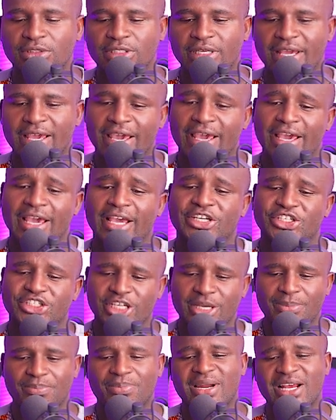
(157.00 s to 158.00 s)
a
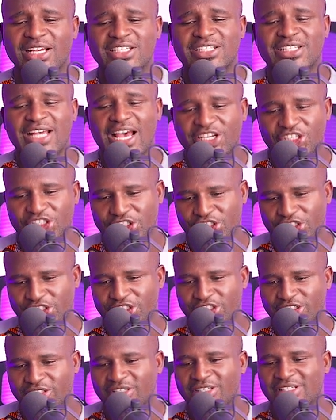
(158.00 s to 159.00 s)
shapeless sash
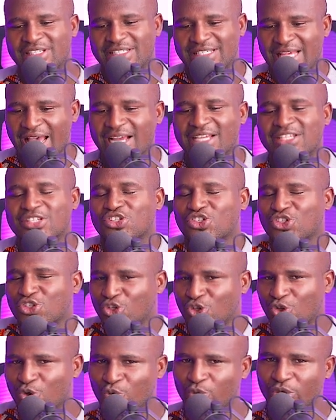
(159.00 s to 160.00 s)
sags
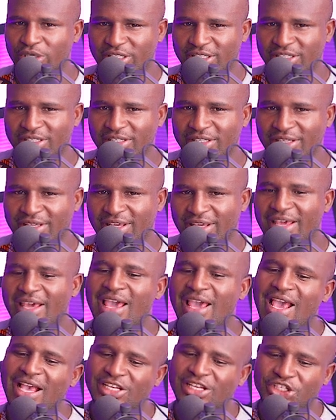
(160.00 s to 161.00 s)
slowly.
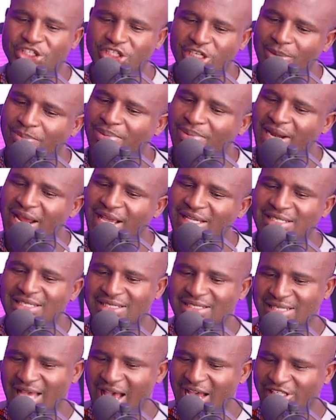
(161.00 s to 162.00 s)
A shapeless
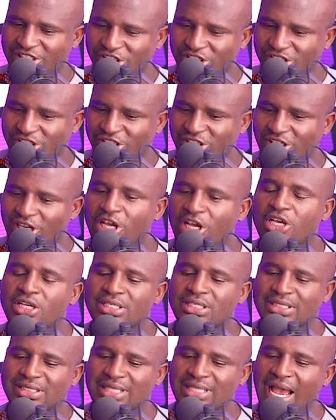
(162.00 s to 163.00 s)
sash
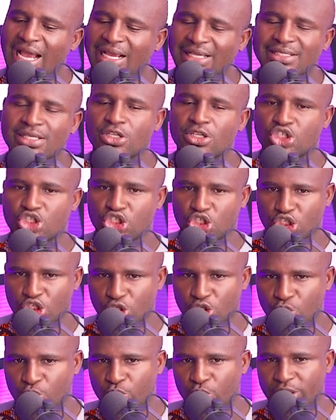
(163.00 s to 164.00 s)
sags
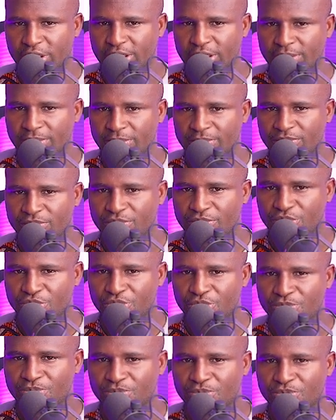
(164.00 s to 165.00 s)
slowly.
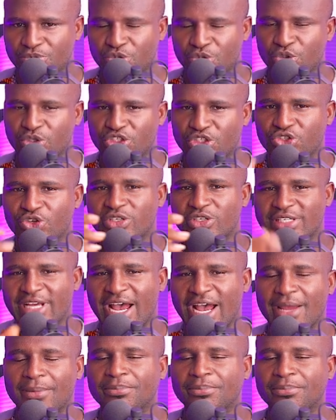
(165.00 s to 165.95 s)
So it's your time.